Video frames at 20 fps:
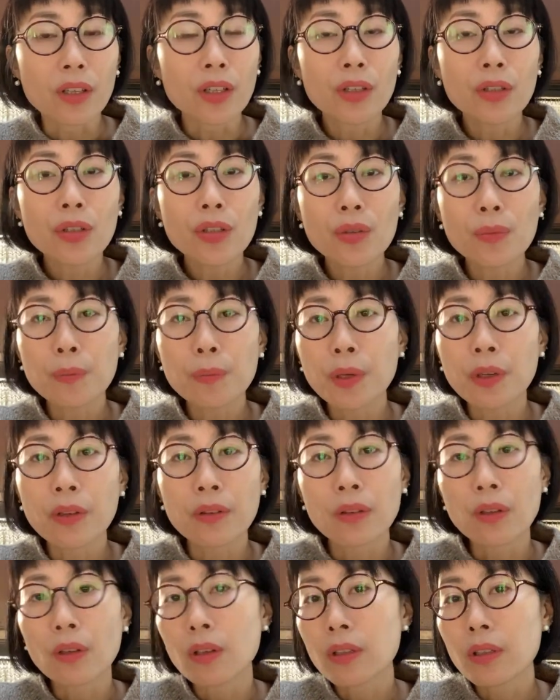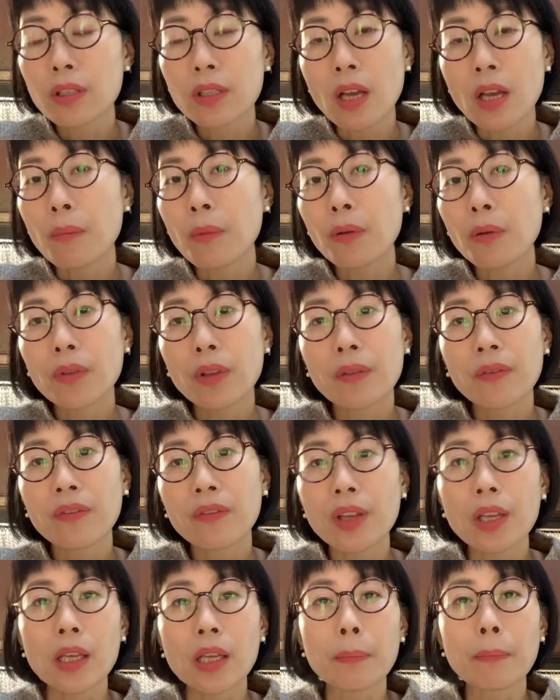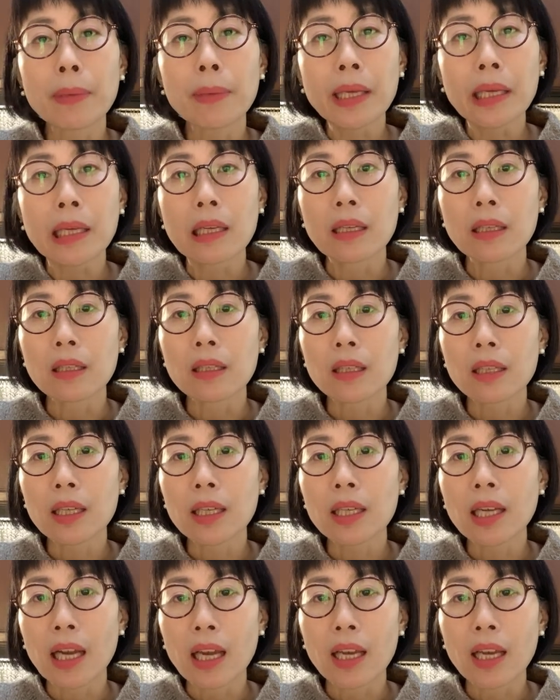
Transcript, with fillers: you should put some of the ve- beans in